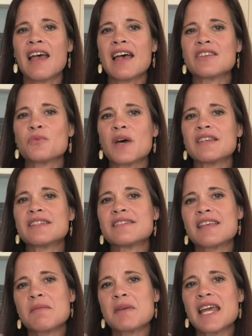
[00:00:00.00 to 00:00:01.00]
as well as
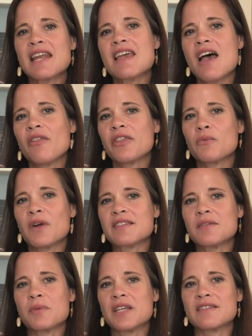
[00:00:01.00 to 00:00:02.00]
send me any healthy
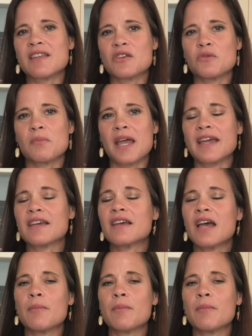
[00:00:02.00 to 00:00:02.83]
recipes that you make.